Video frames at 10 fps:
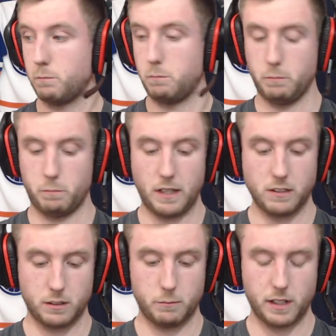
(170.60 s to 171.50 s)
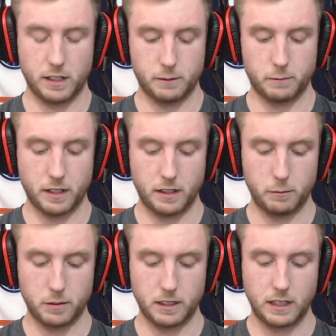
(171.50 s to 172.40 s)
basically making him
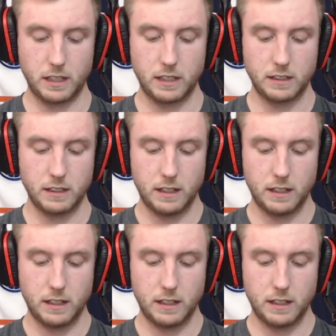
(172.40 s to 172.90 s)
unable to eat.